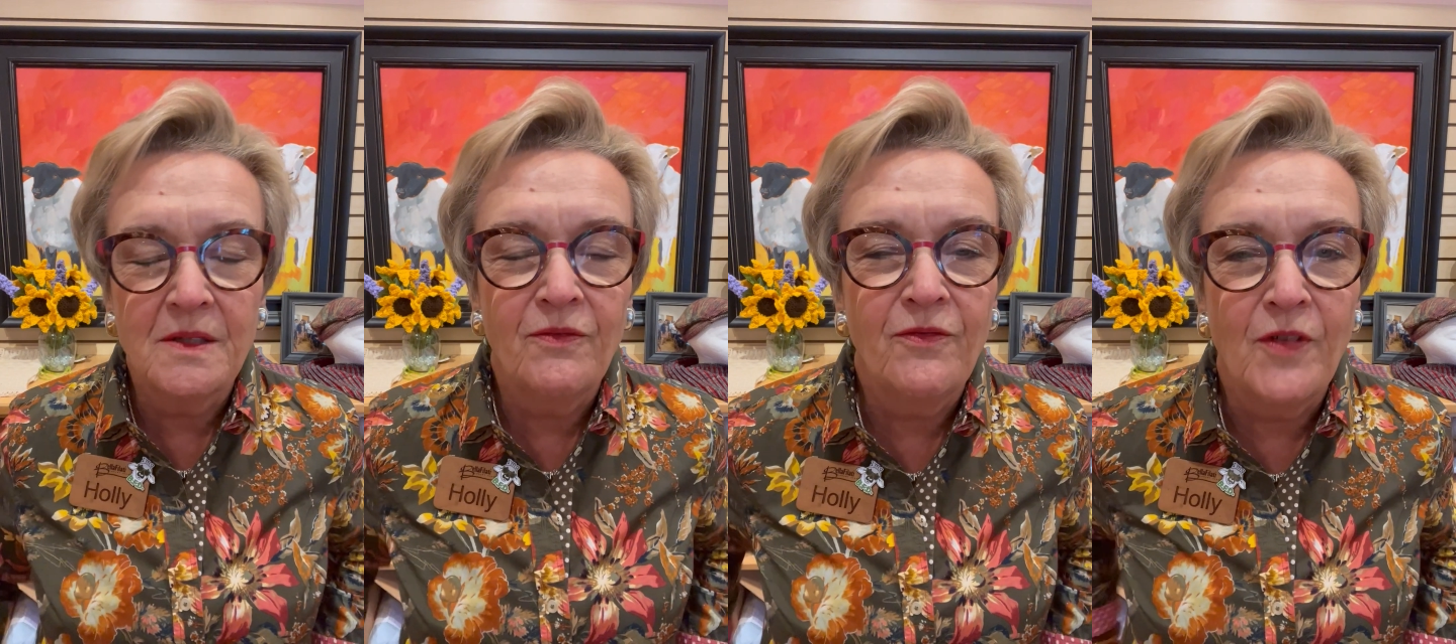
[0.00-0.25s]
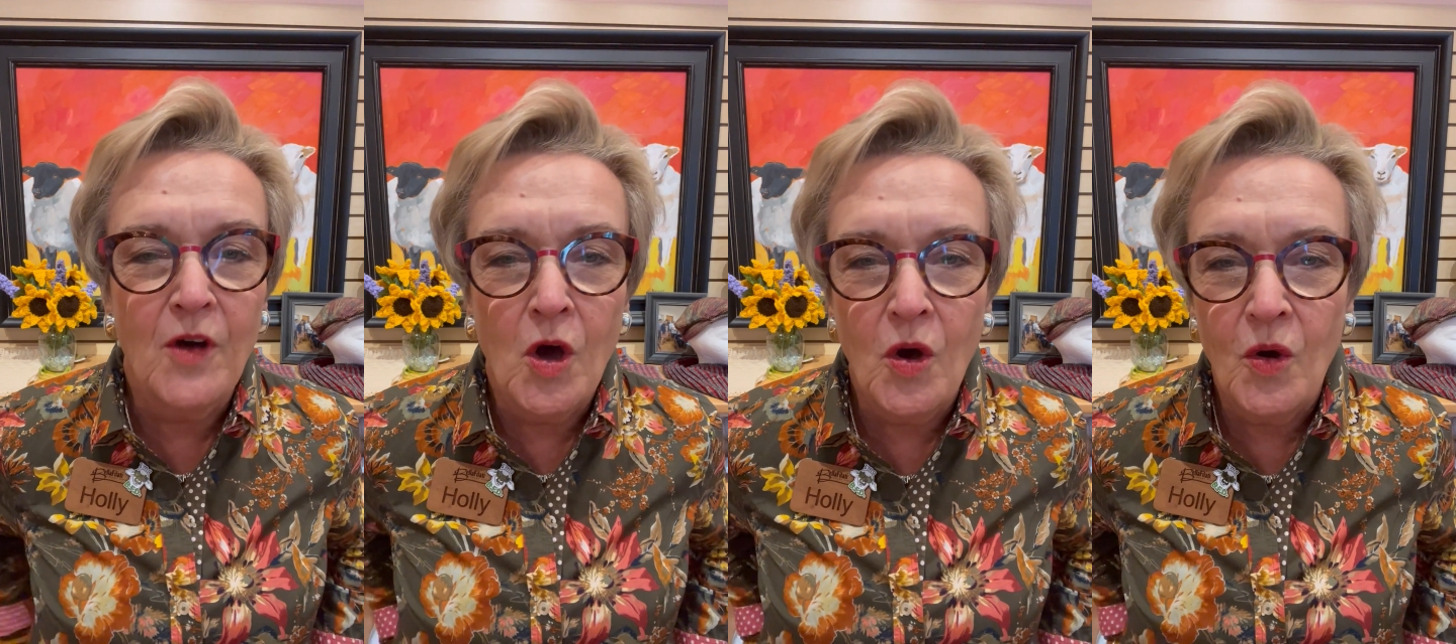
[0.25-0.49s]

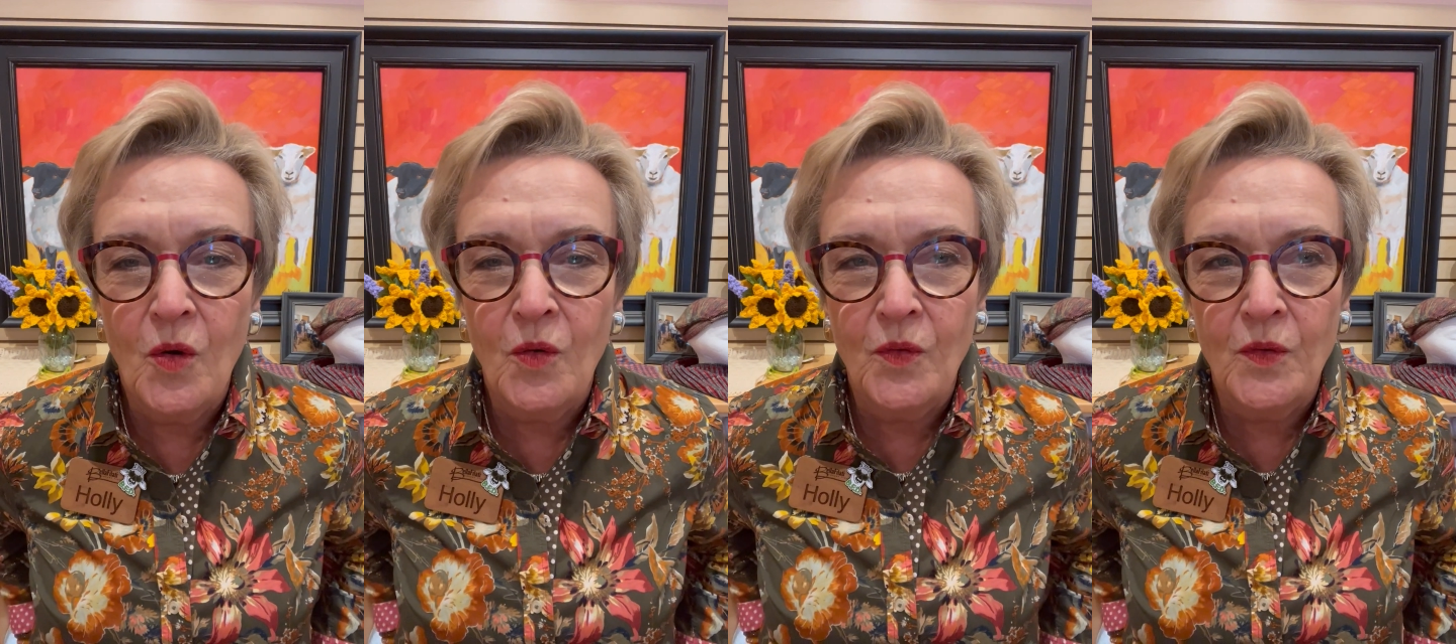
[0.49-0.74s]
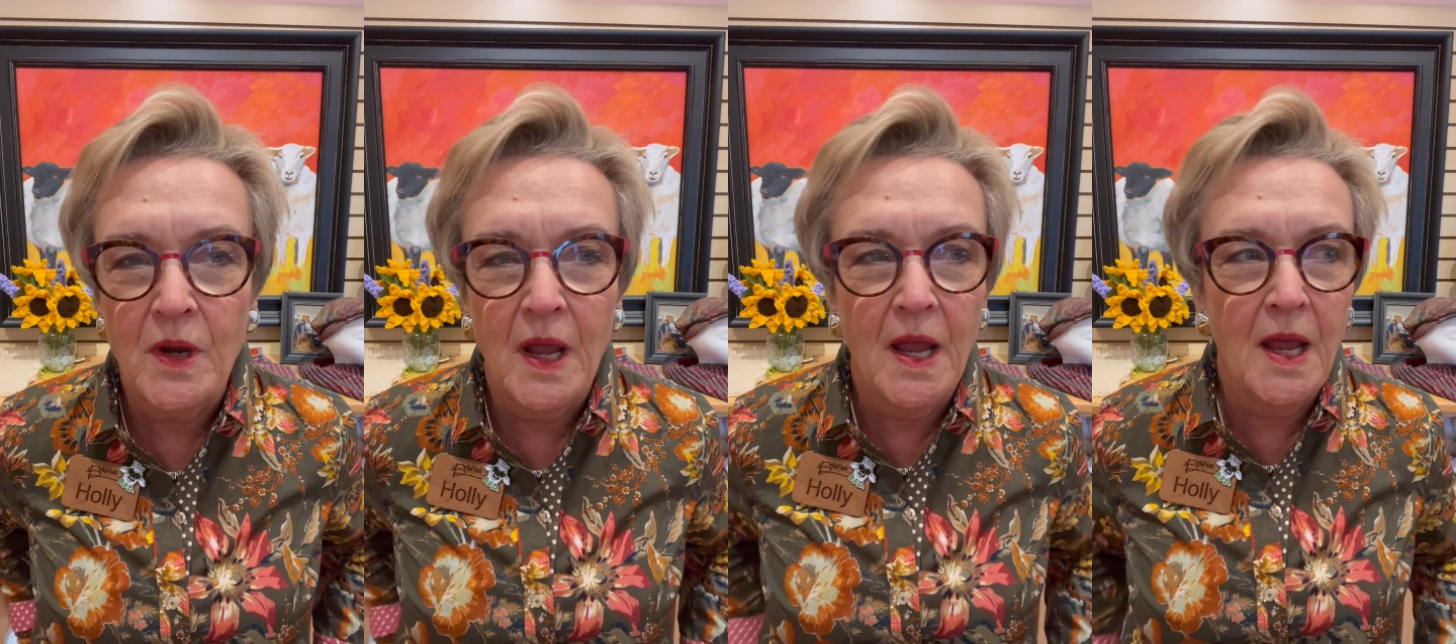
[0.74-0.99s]

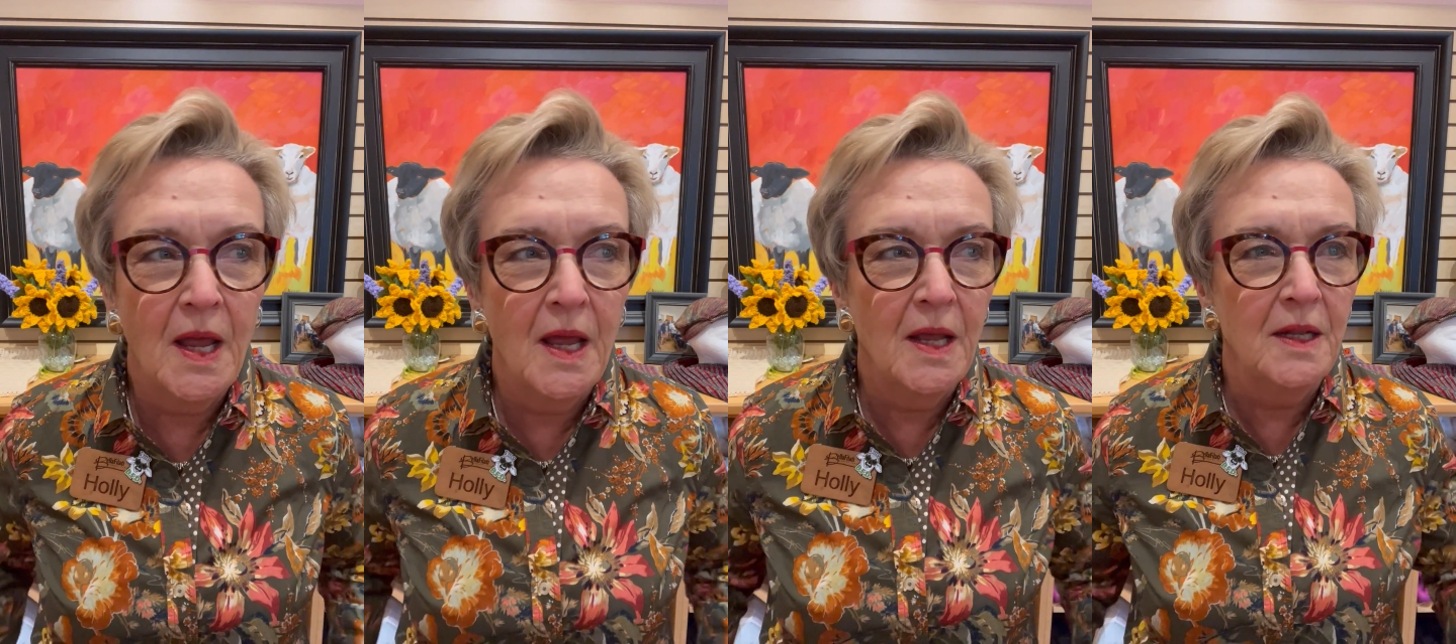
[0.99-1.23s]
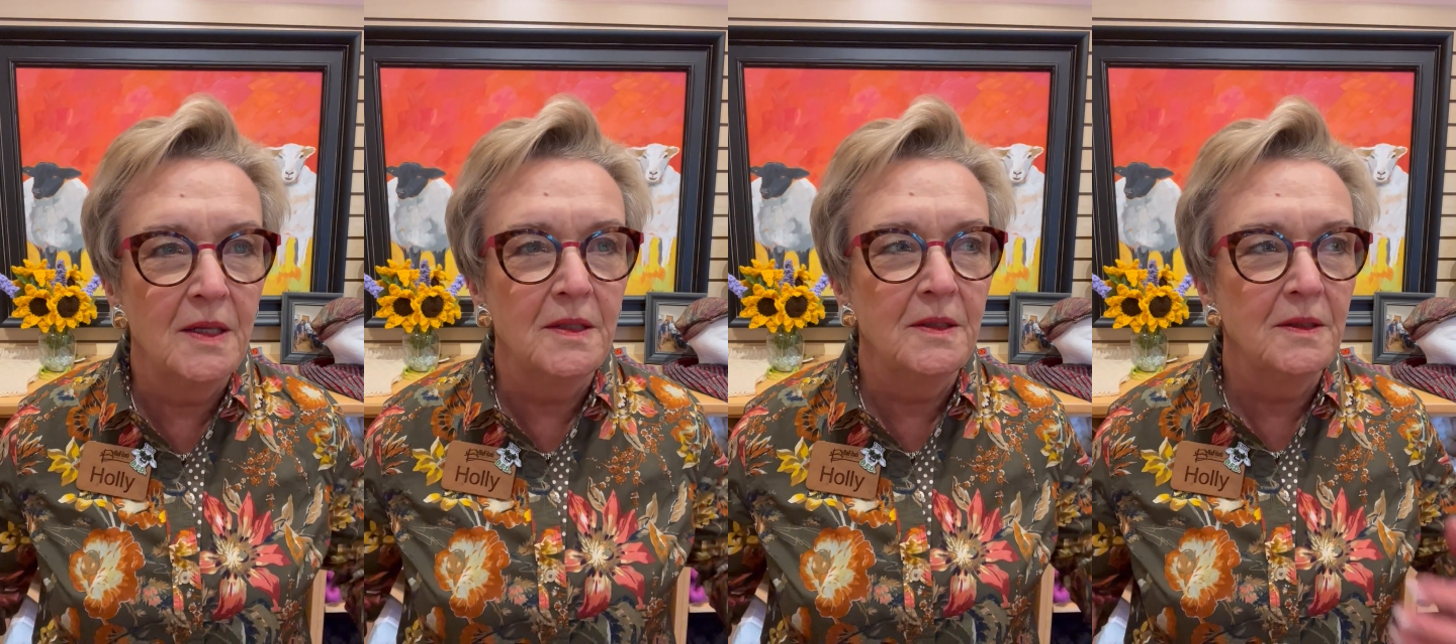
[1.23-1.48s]
phone,
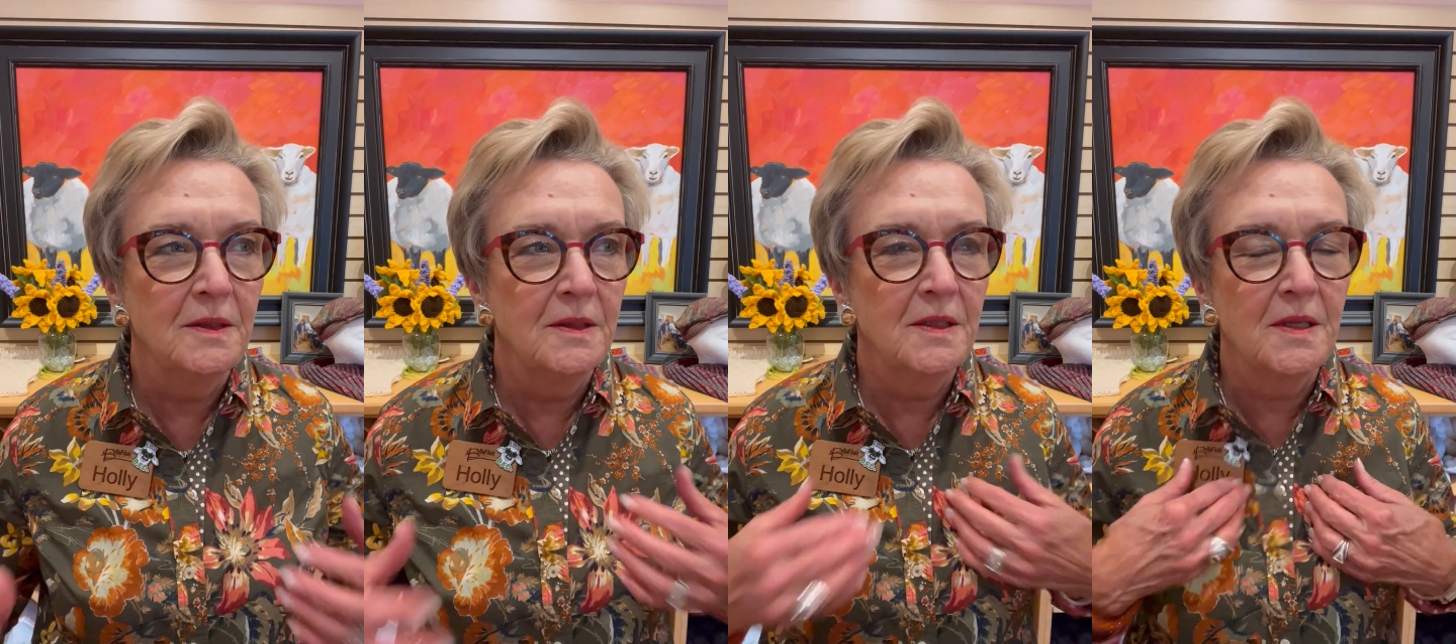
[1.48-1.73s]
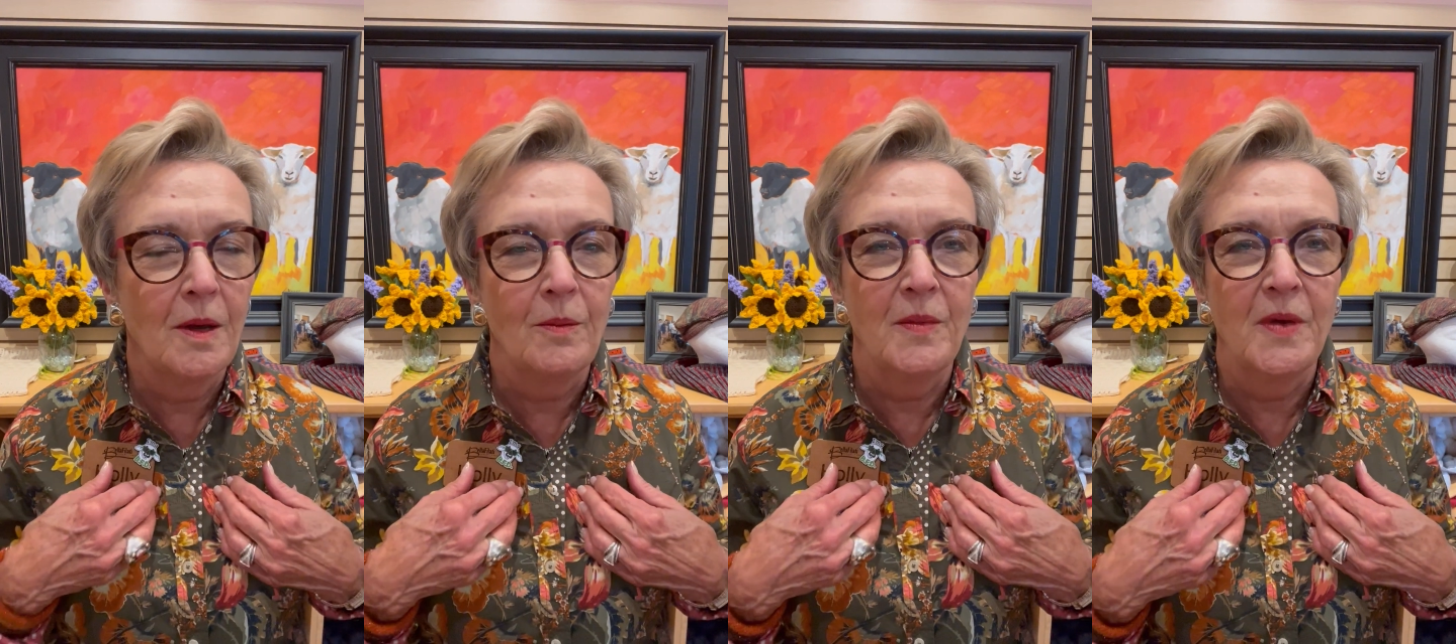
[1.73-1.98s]
and
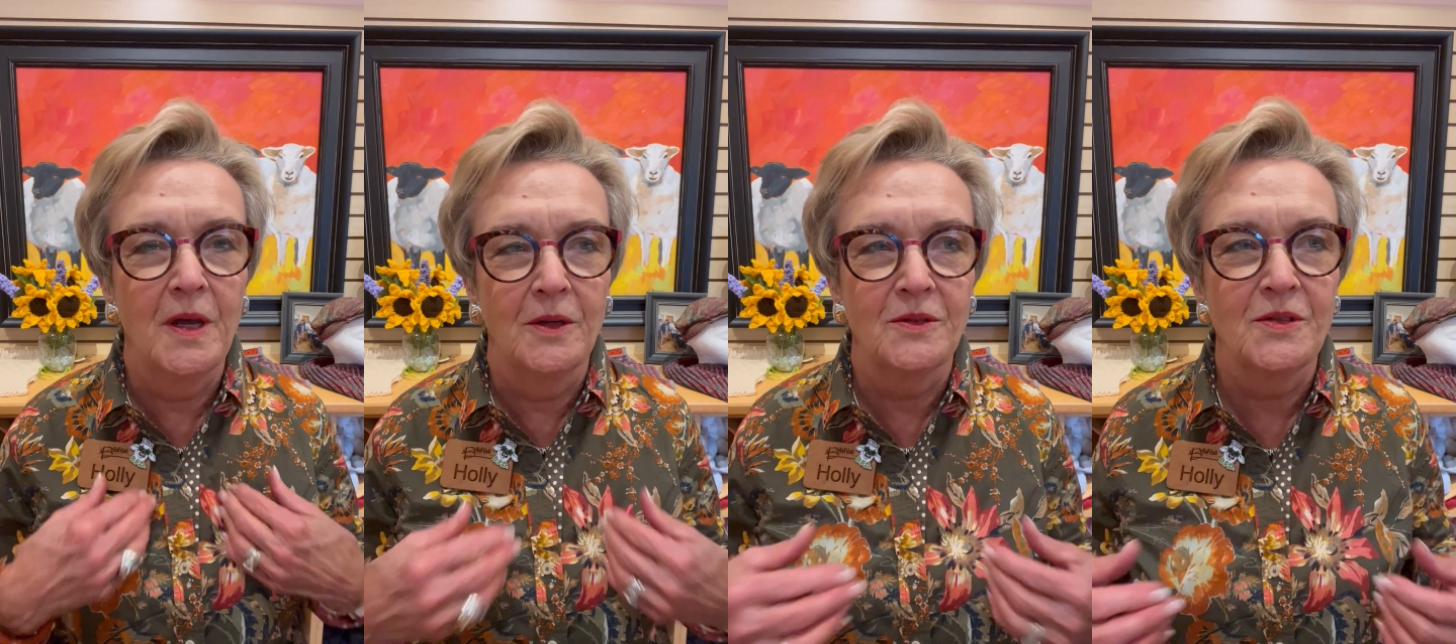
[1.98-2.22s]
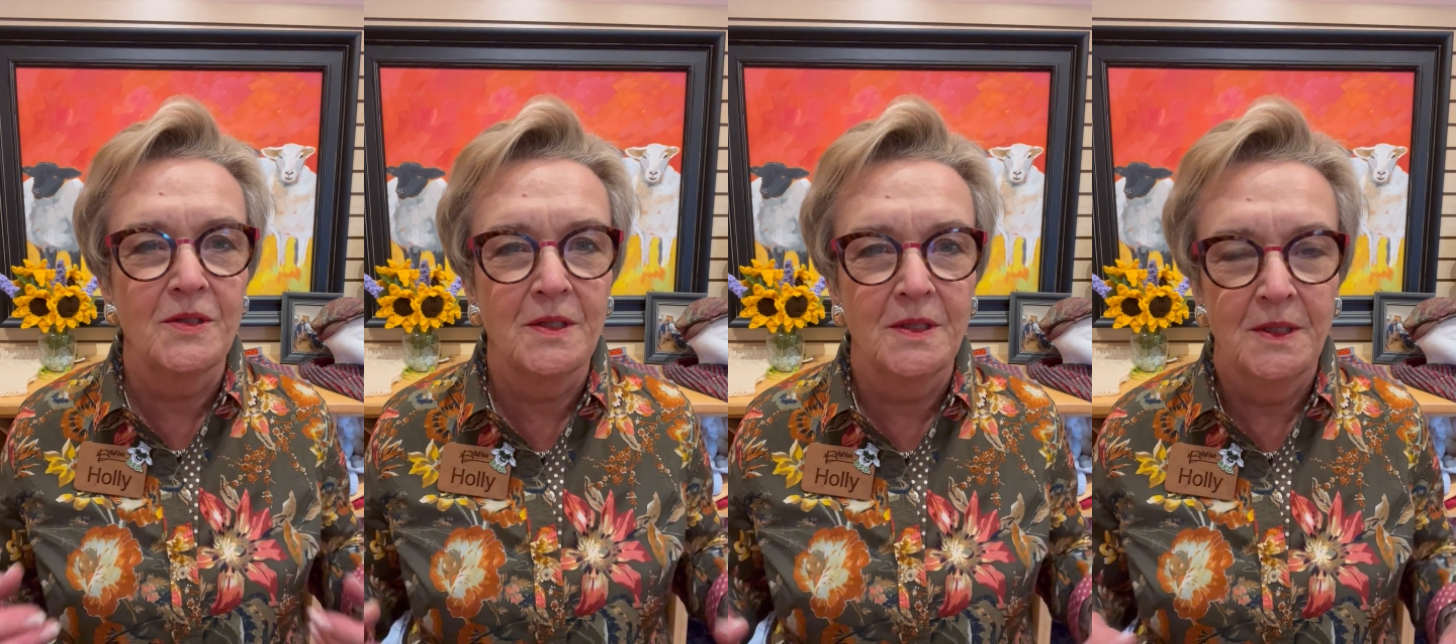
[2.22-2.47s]
something
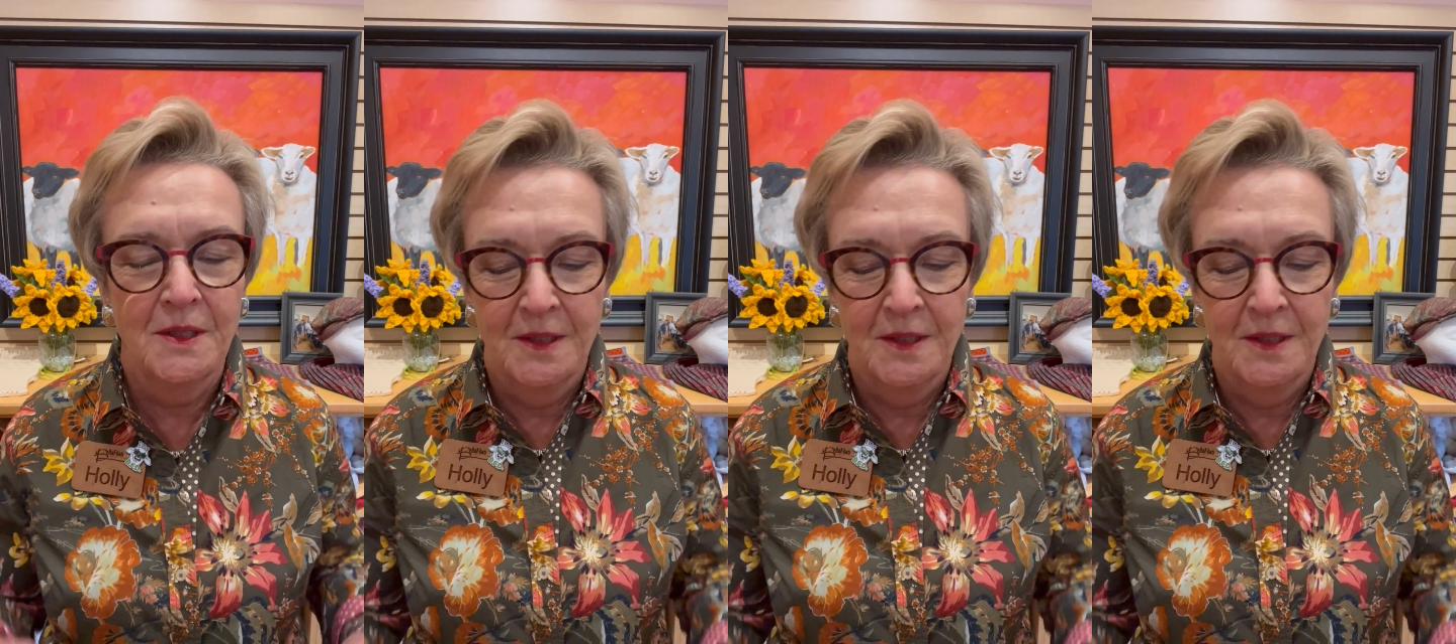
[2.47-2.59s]
else.